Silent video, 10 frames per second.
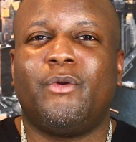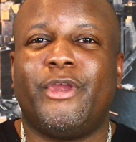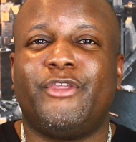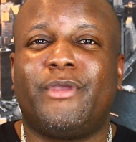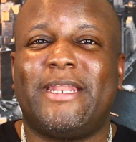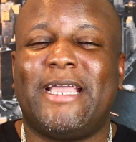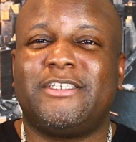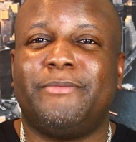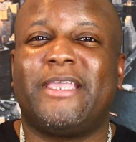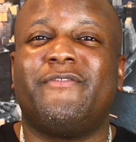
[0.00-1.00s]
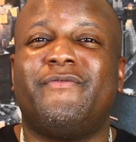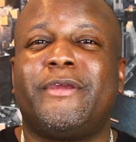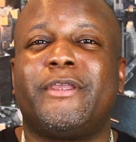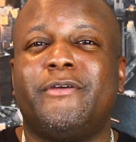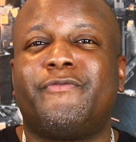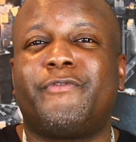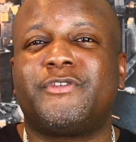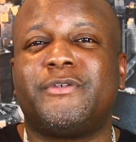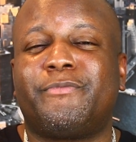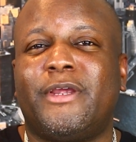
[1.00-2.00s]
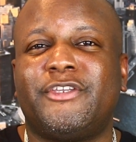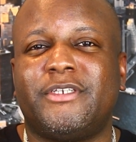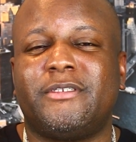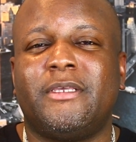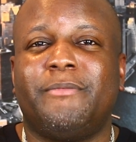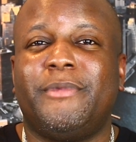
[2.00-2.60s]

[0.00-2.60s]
where you can actually make a very good first impression,